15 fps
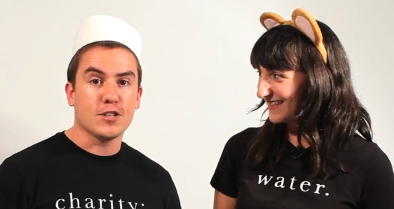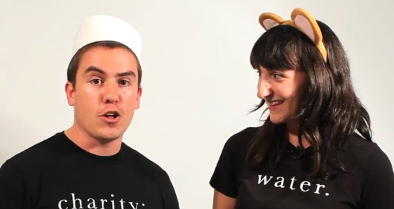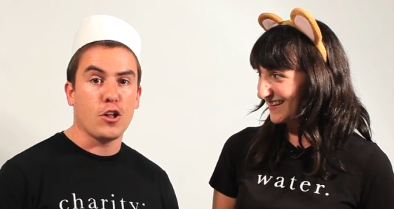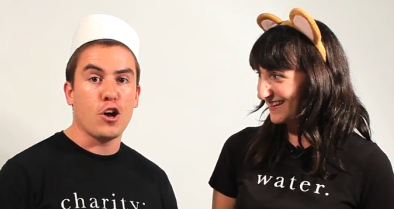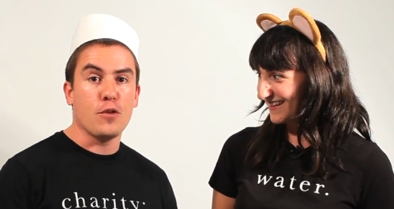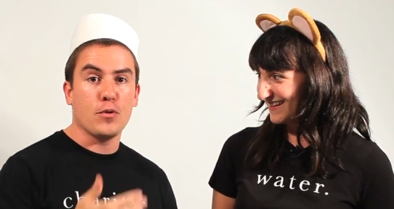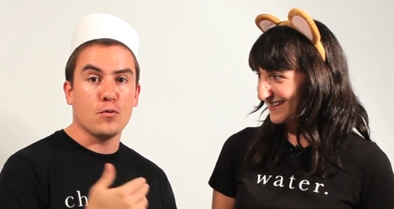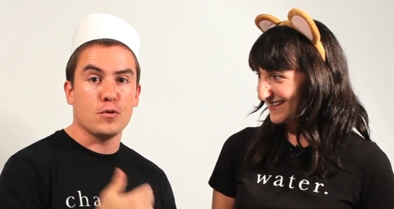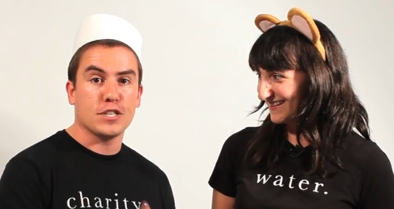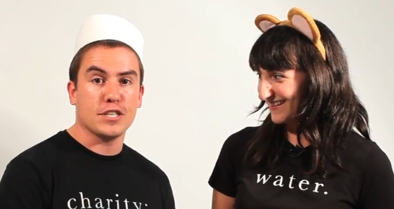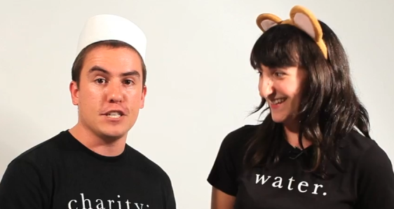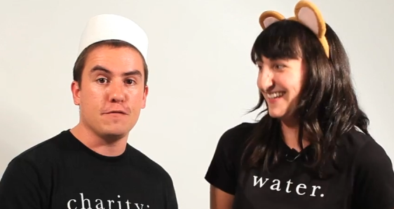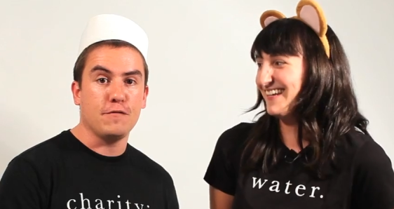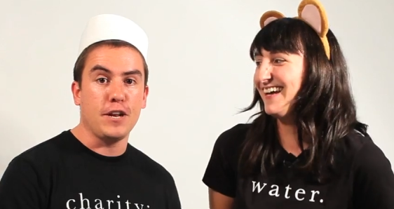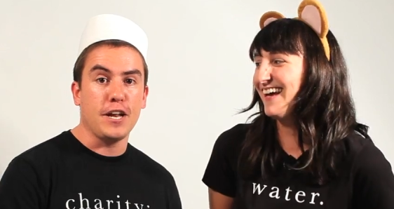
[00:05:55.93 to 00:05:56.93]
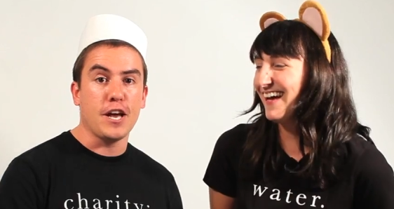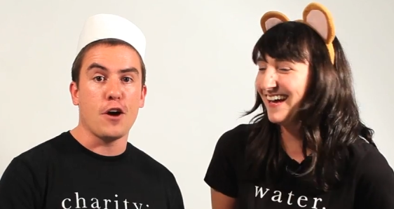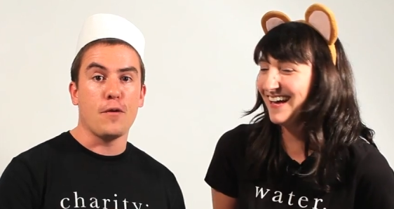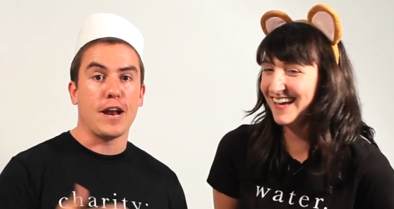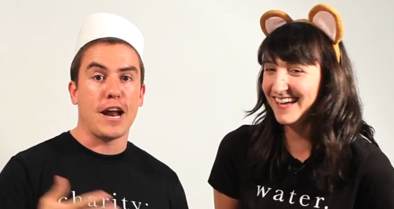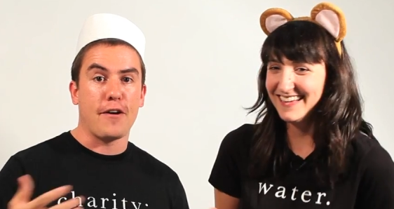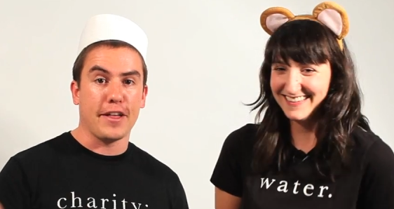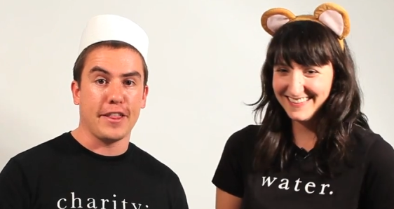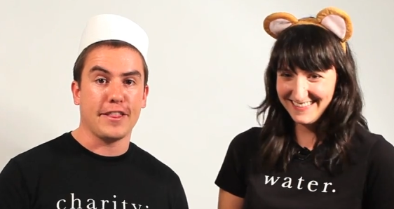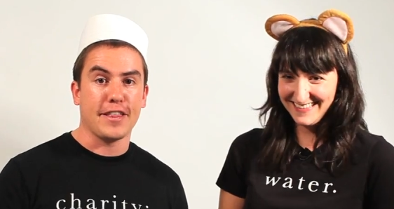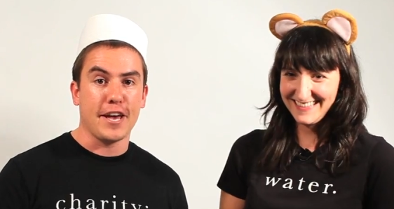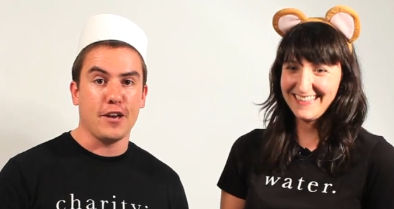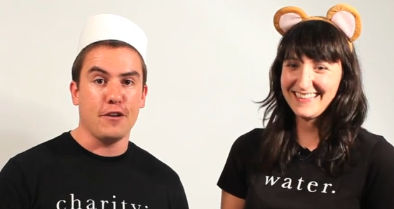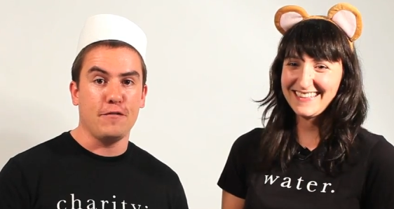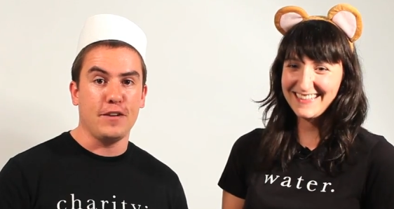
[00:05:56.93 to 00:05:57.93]
Speaker 1: So I hope you watch this video and our other
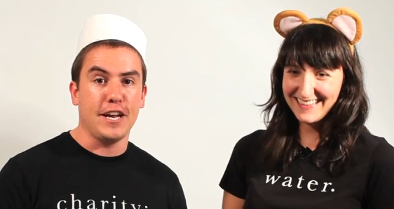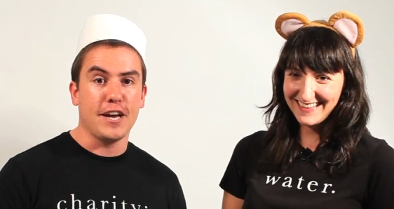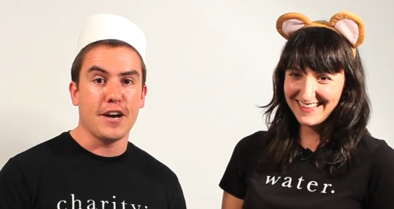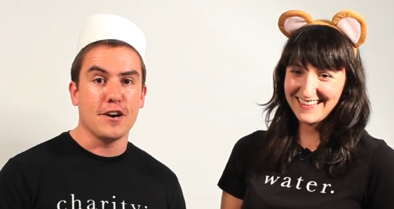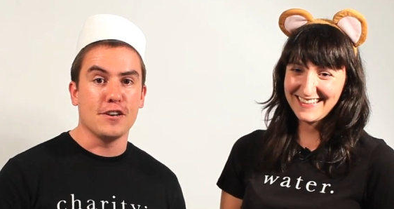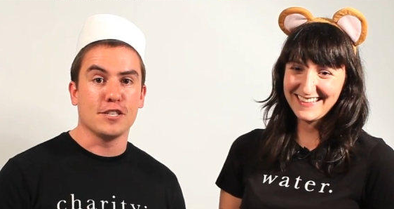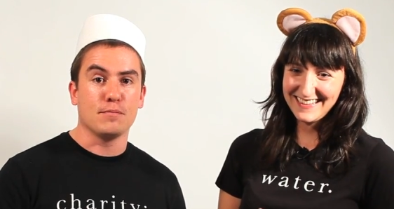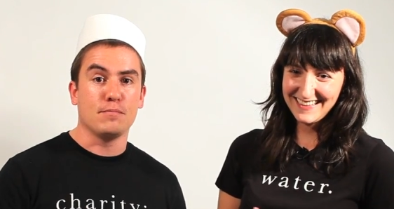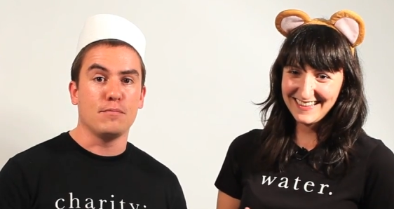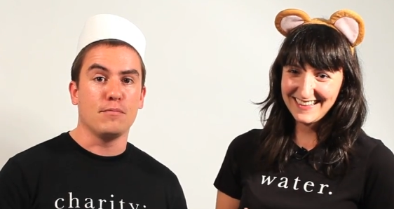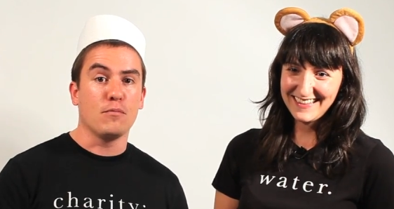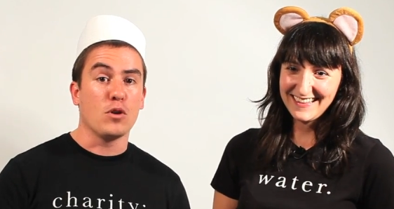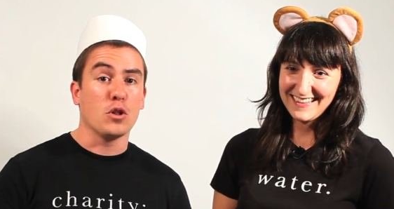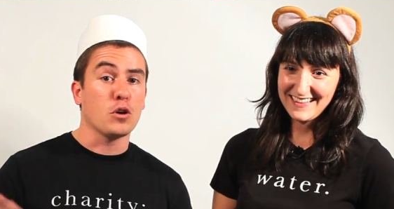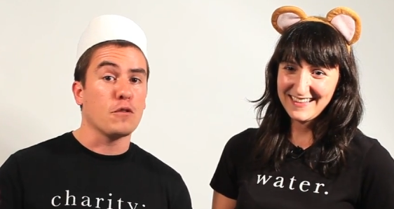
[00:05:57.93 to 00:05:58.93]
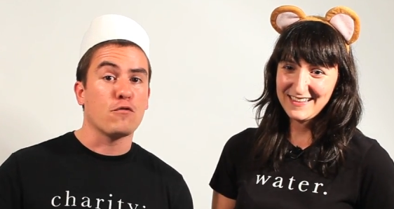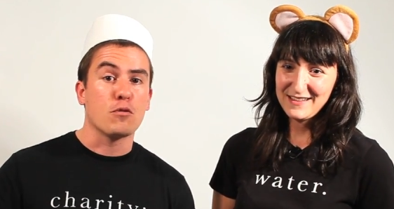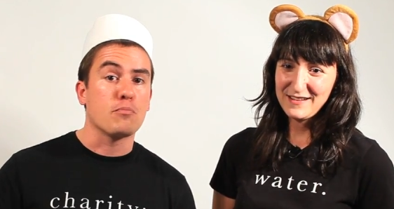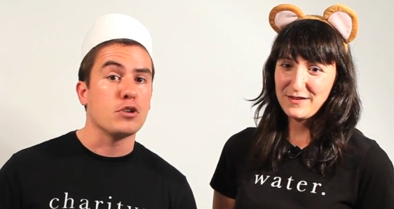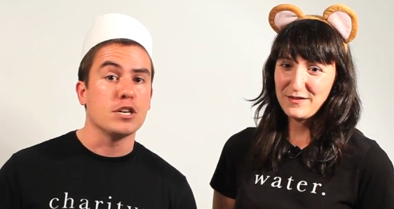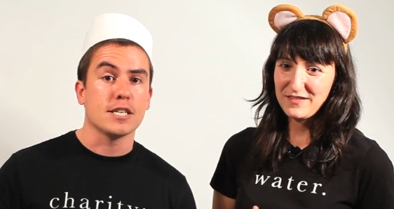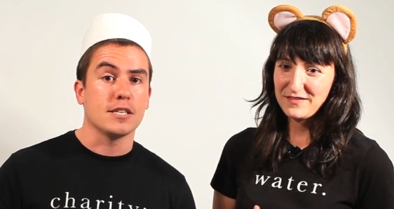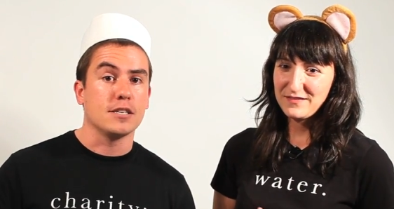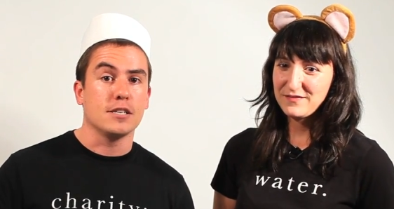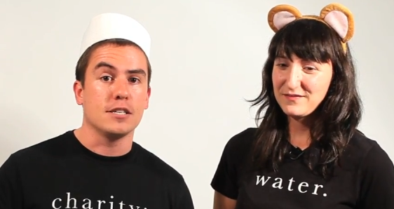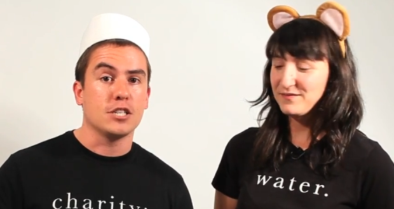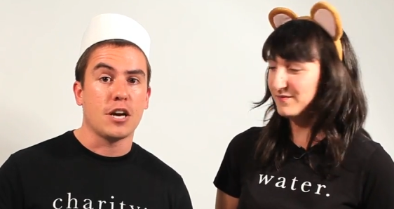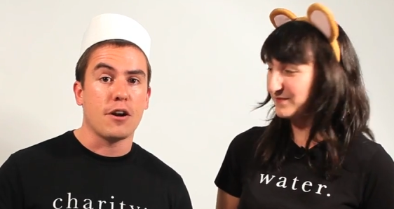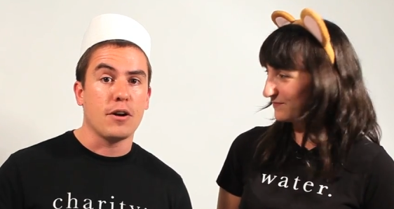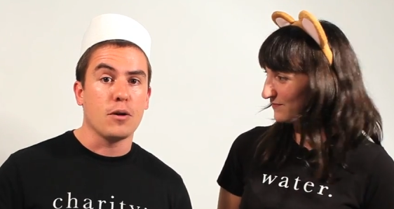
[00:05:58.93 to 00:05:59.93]
thank you videos. And we're looking for a
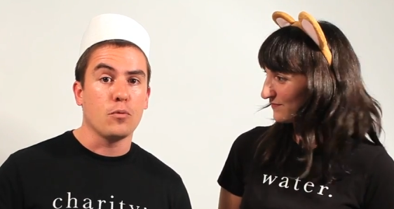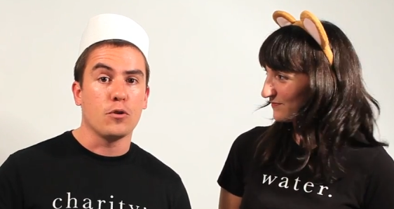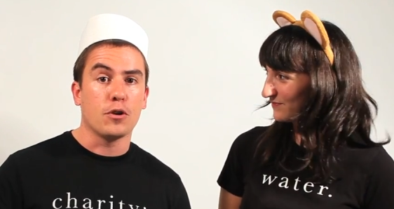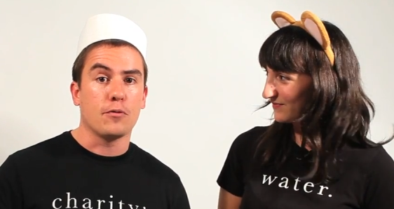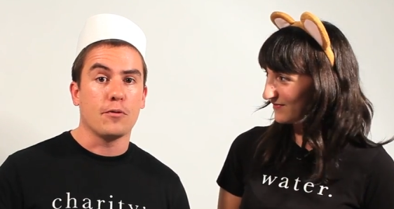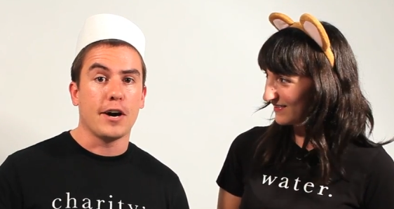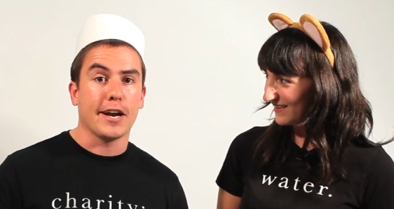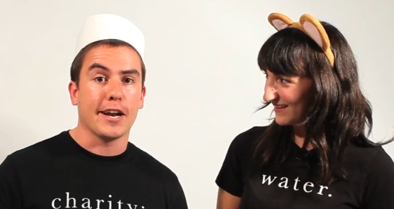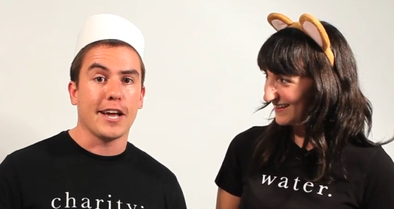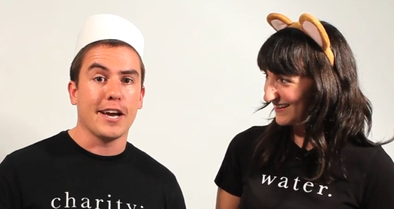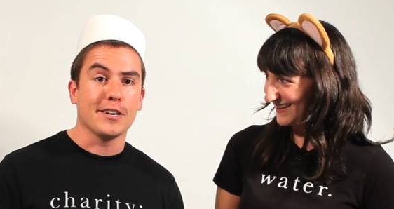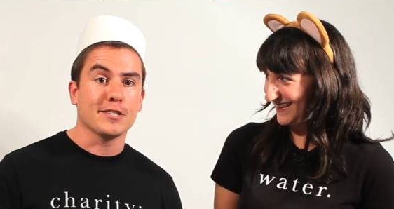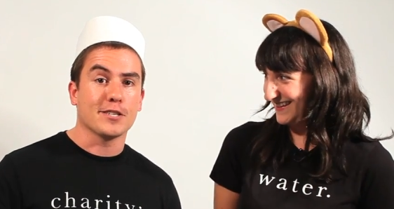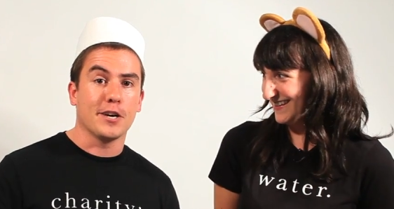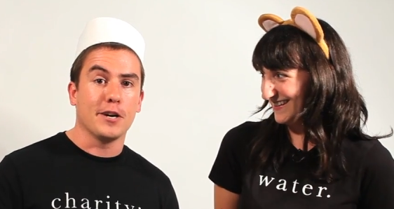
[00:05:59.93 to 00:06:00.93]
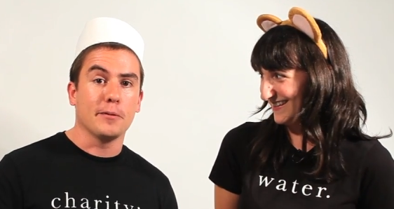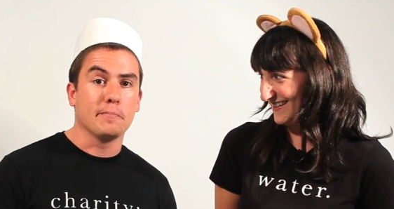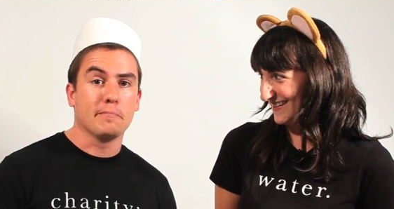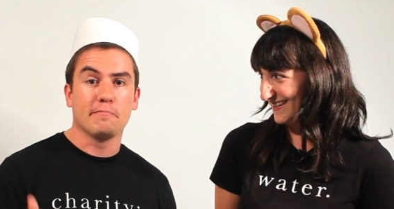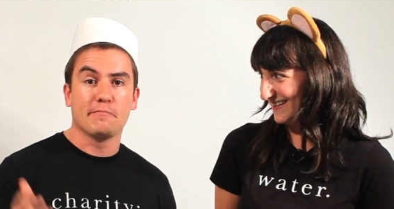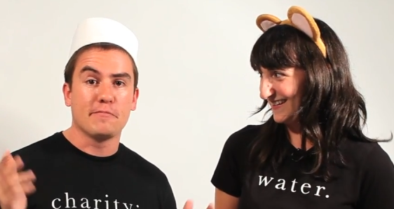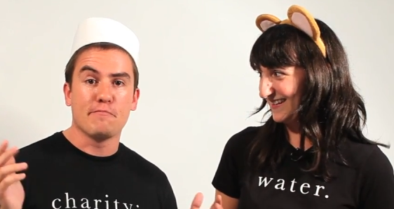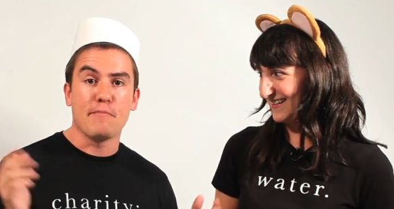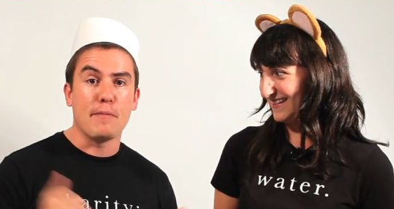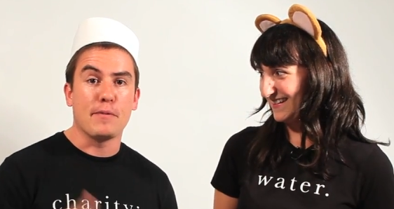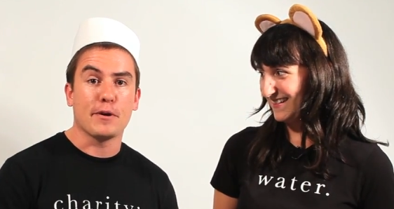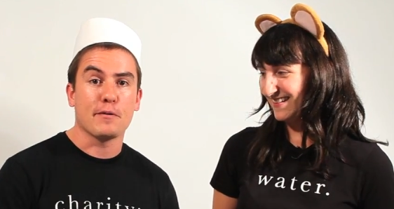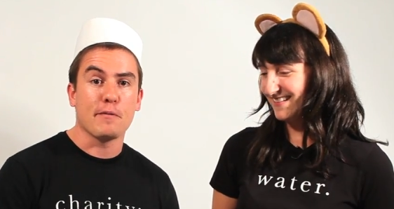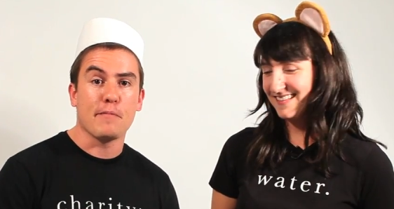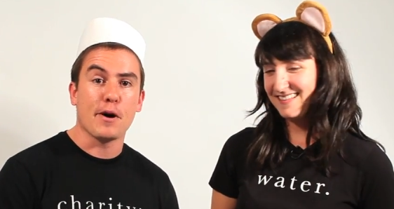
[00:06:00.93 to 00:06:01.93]
president at Charity Water right now, so
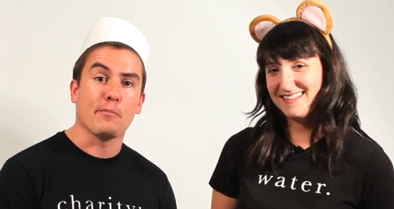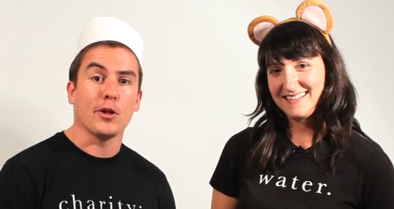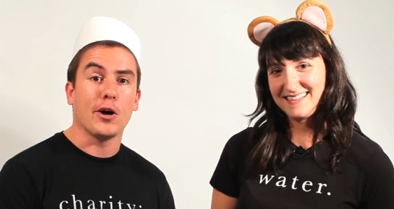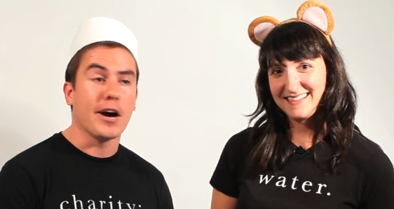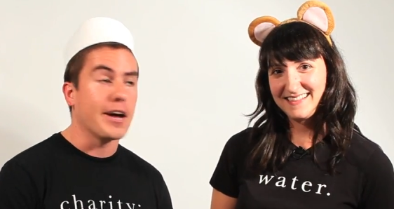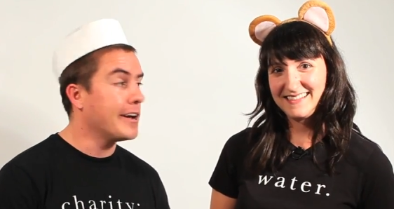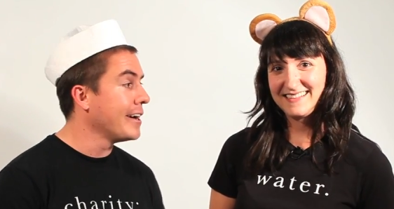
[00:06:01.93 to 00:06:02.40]
maybe apply.